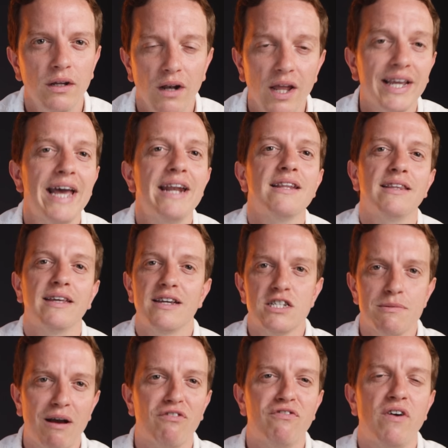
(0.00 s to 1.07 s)
Like anything, it's
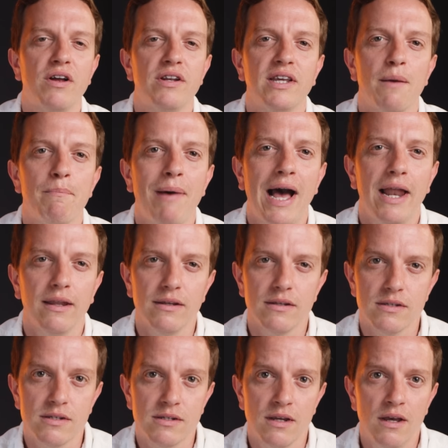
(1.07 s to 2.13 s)
about finding a
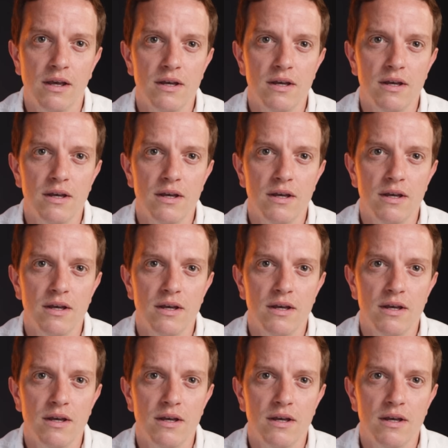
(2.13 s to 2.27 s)
balance.